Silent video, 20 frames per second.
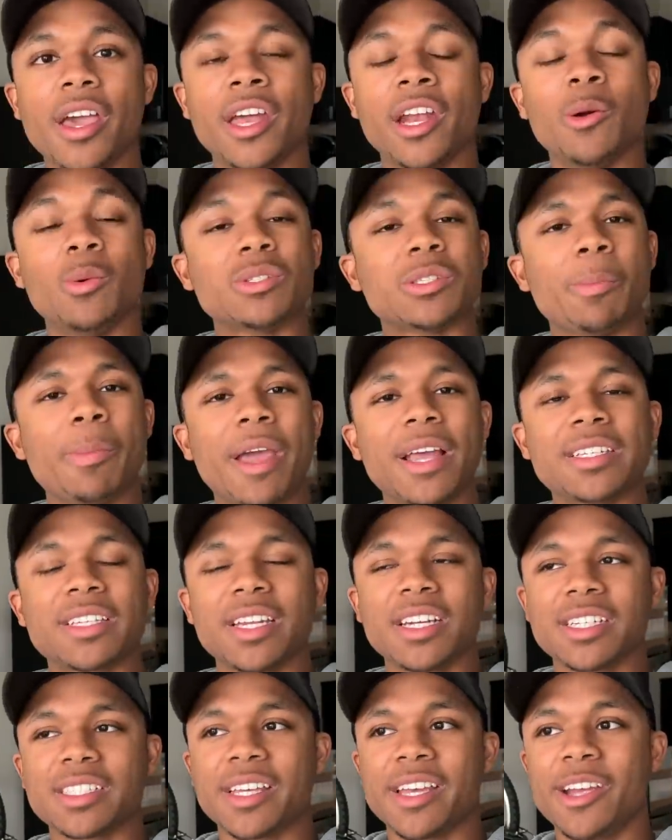And it was amazing
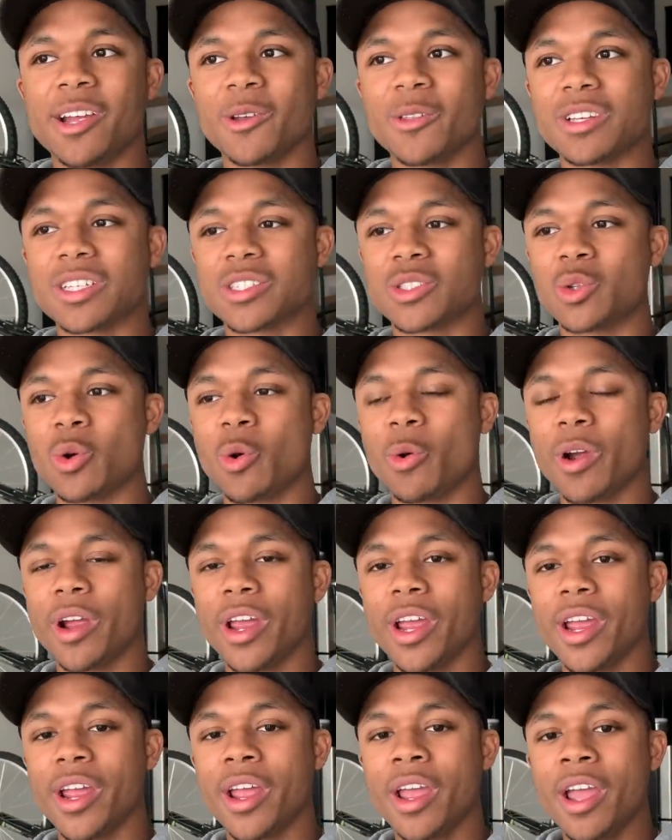to just hear the
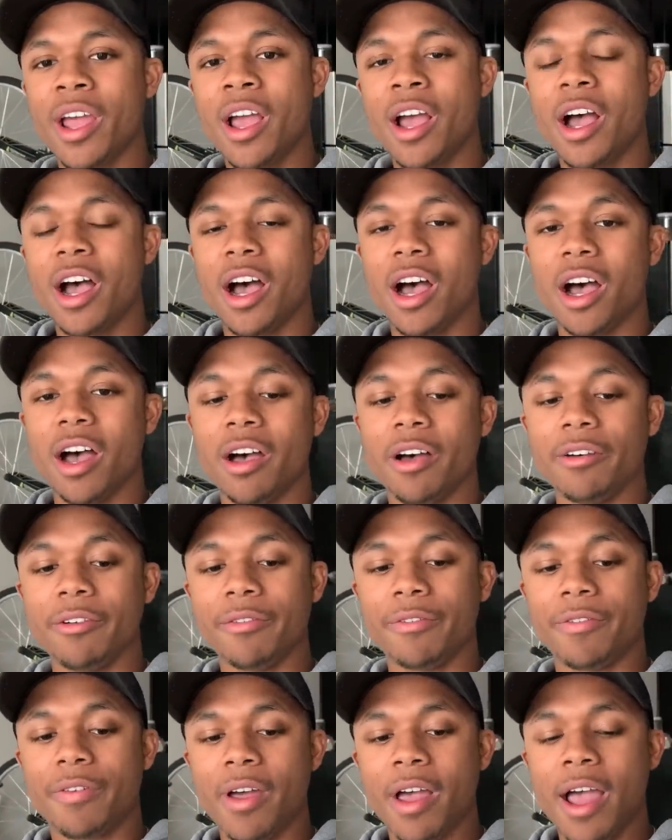story
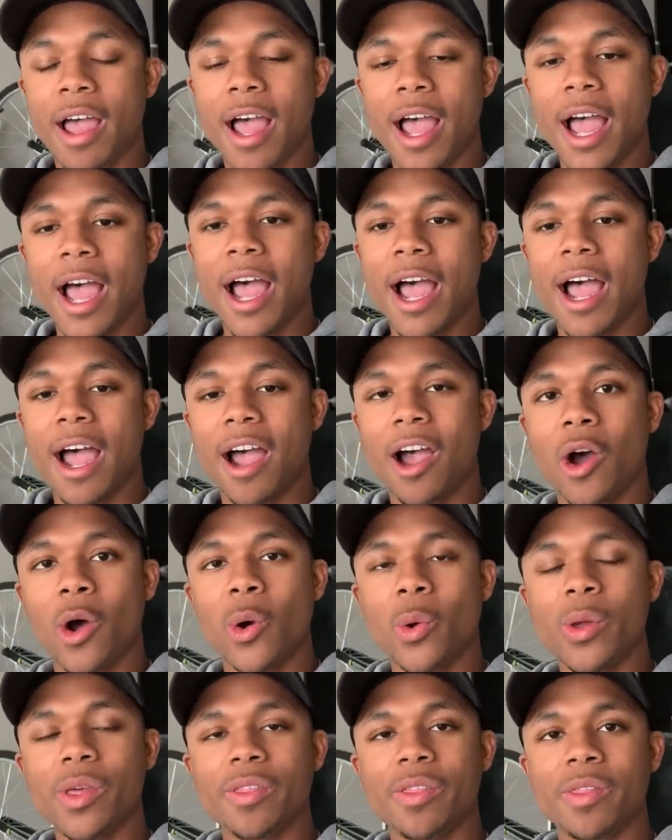of
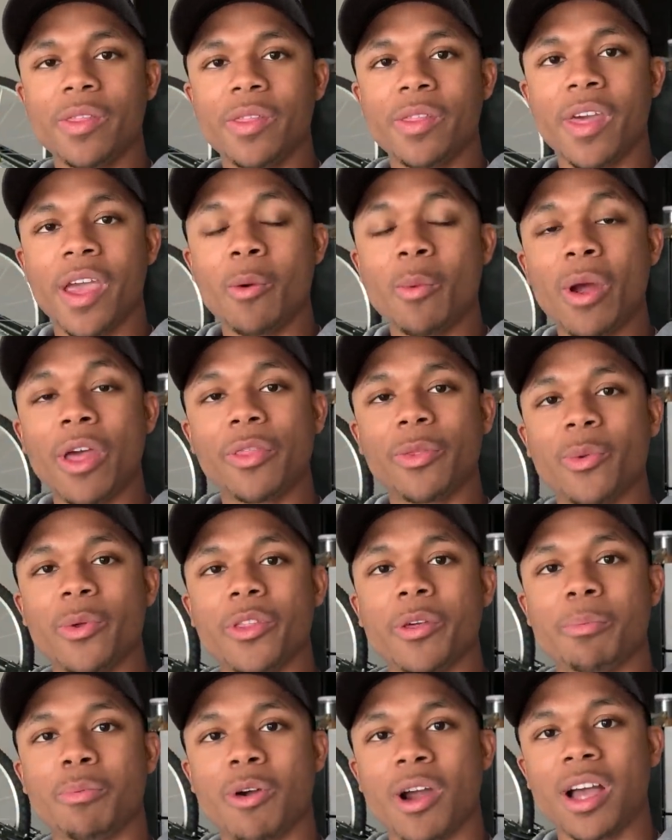how they went through
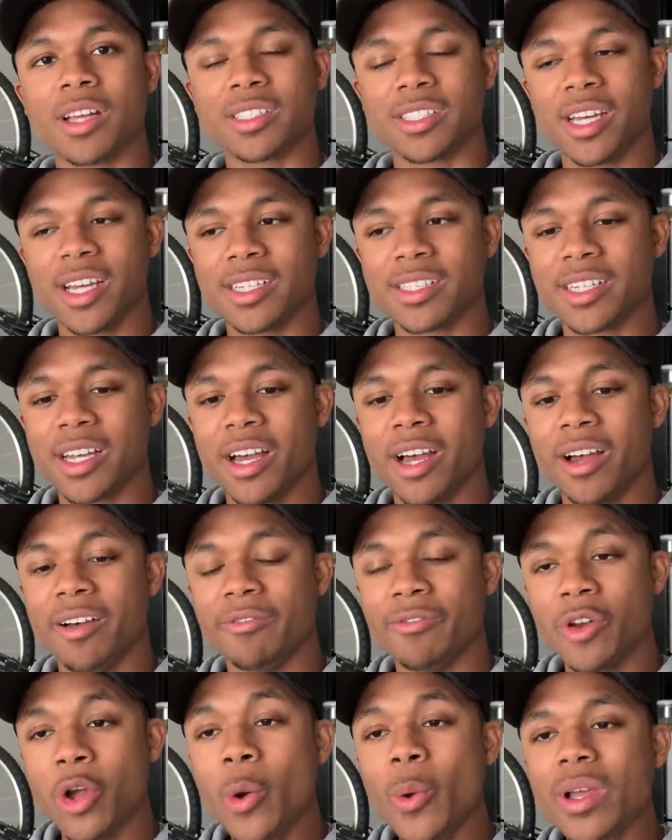the process
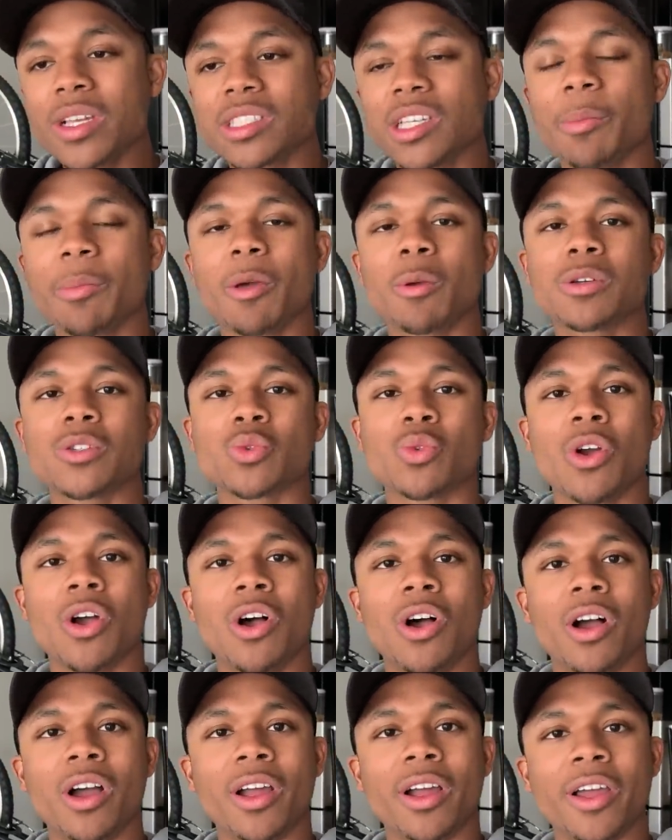of knowing something was
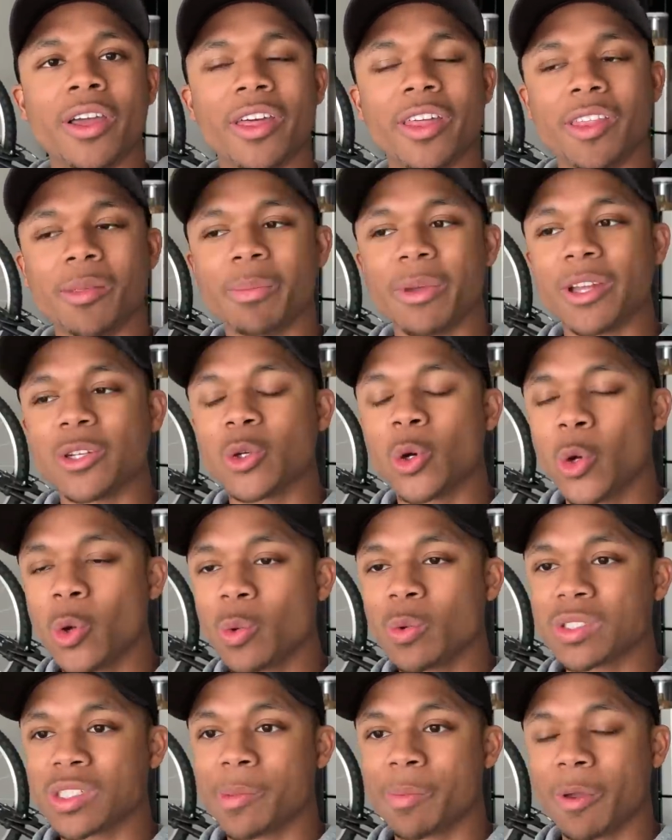wrong and then being
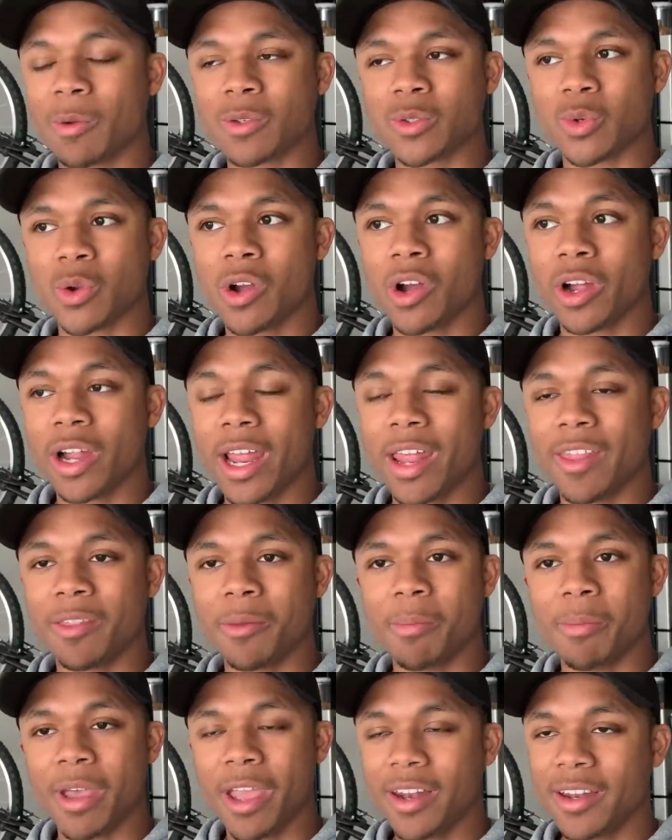told something was wrong and the
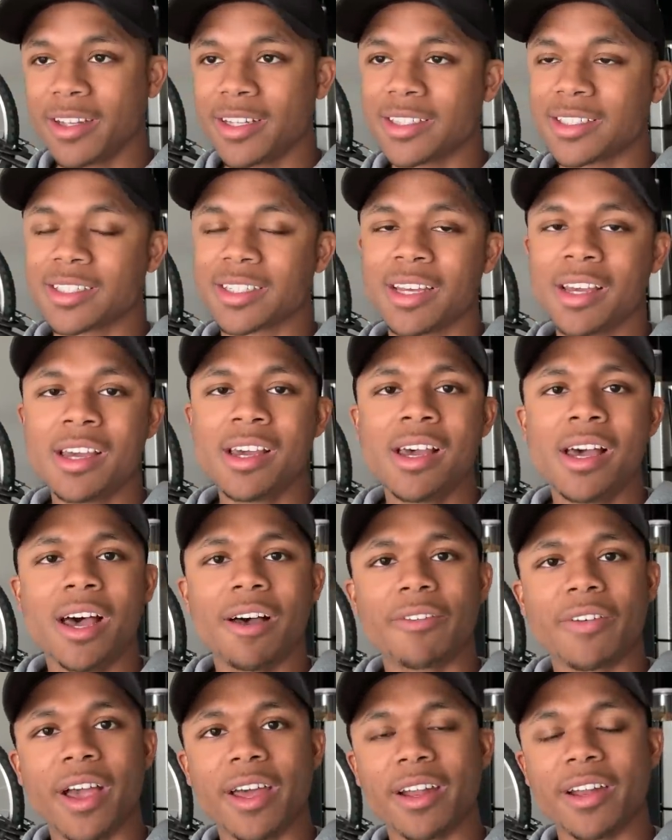maintenance
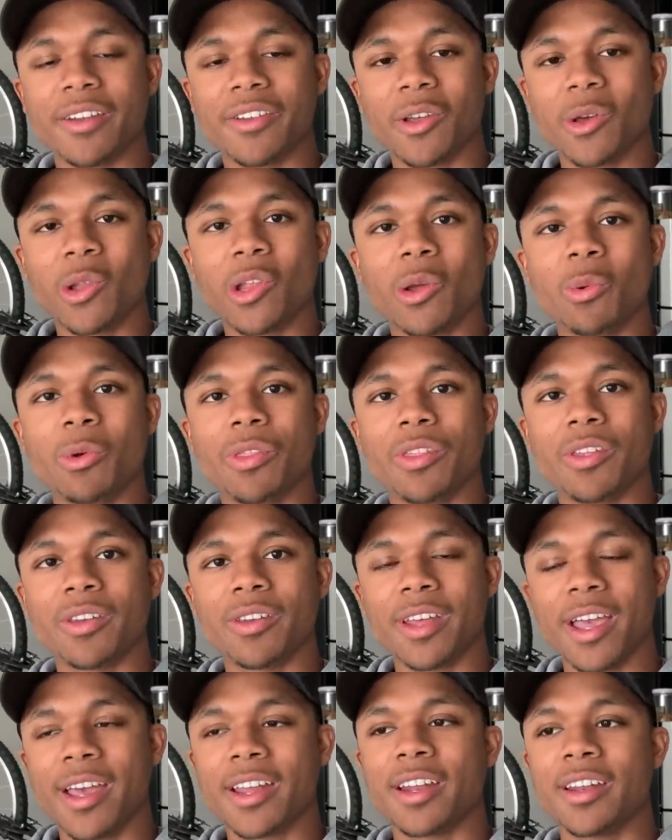of kind of dealing with the
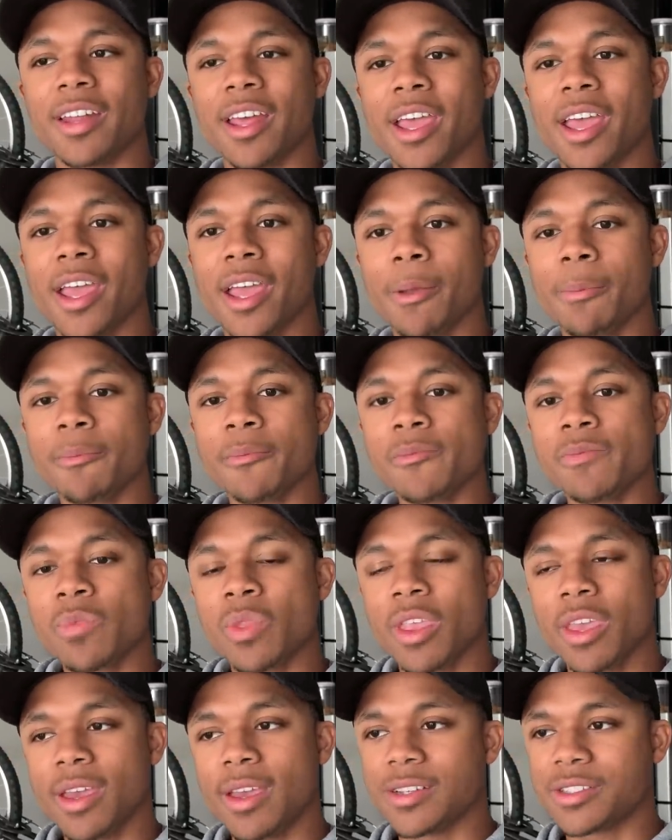day-to-day
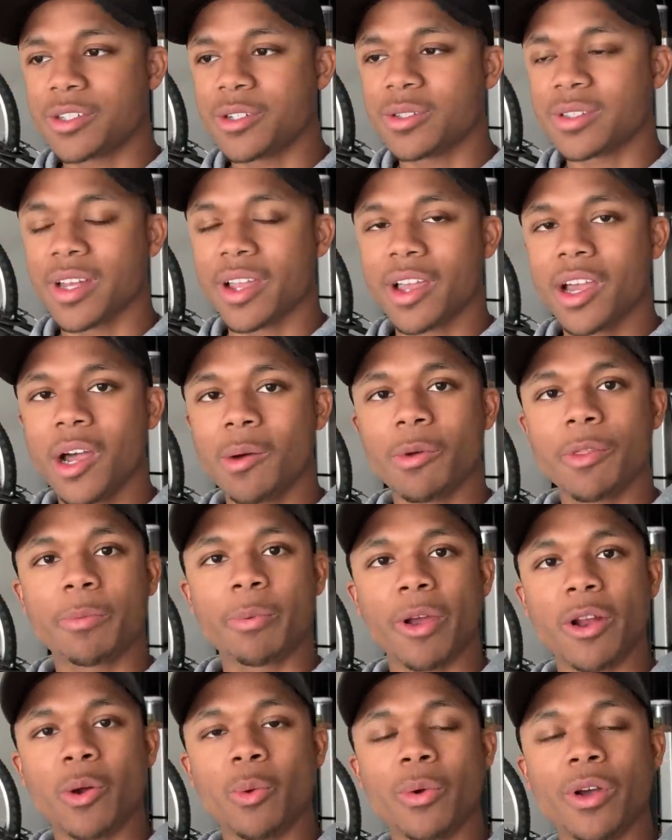issues that come with
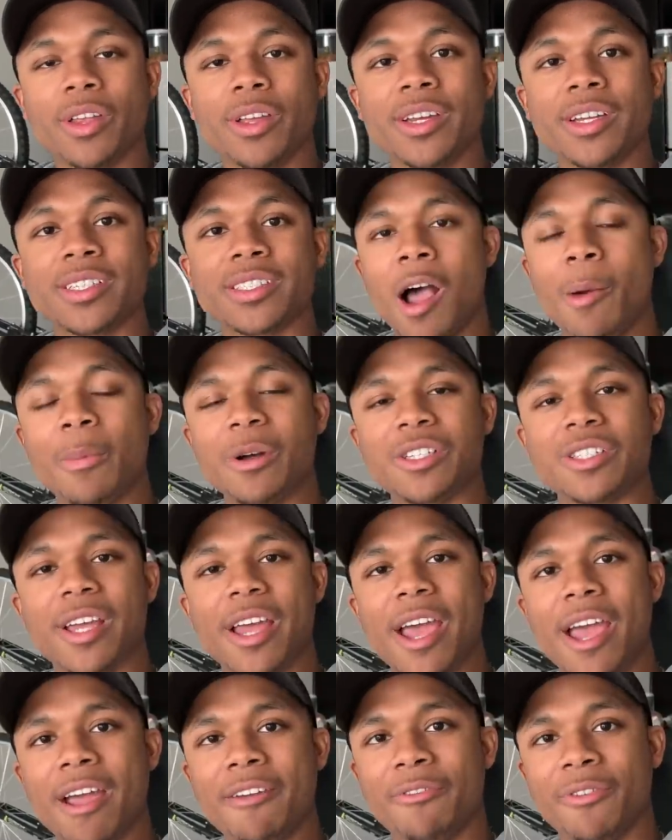Prader-Willi's, how much
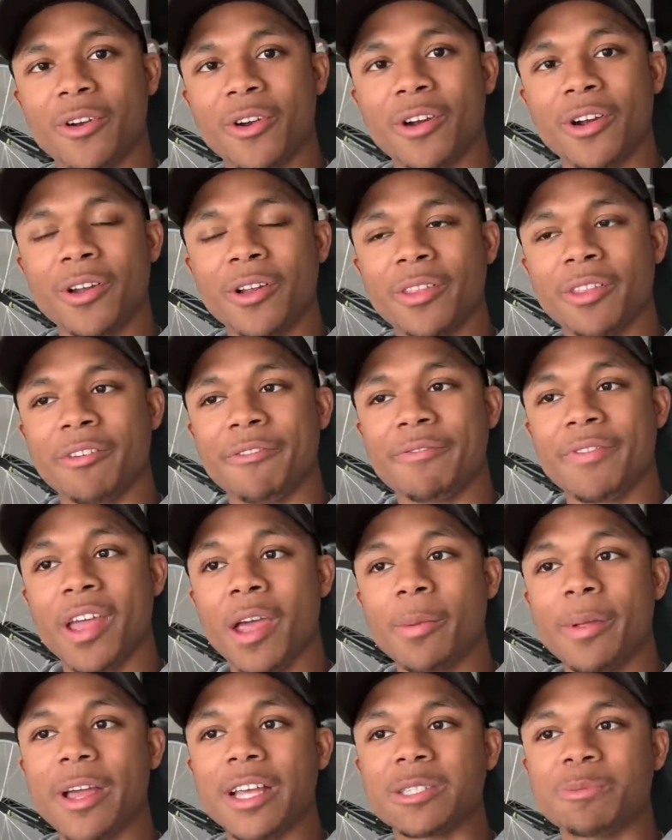effort the
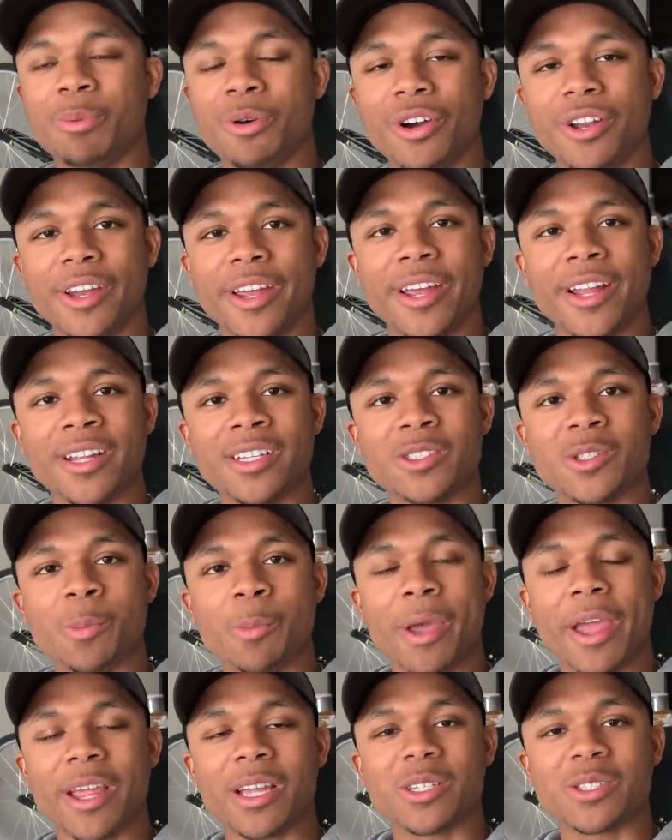family has put in to
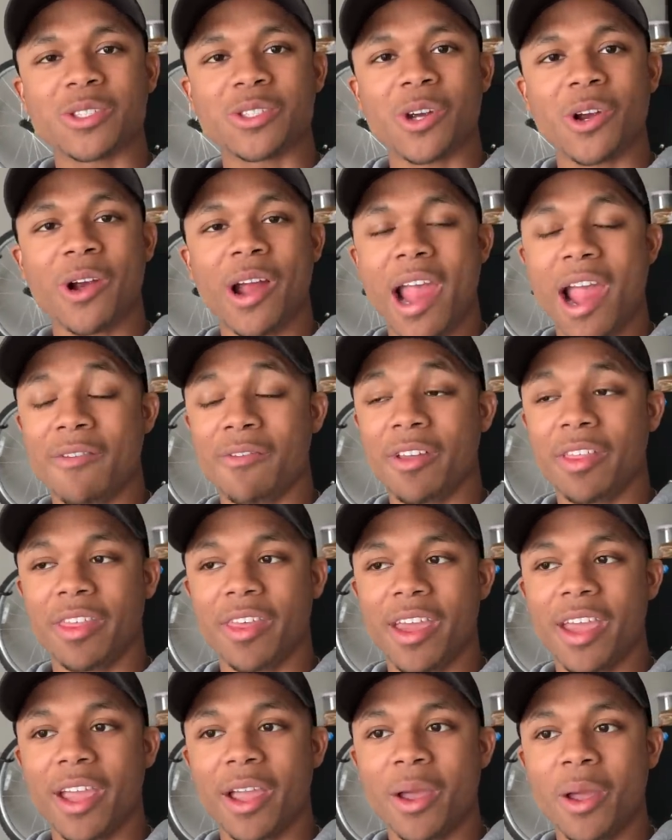making sure everything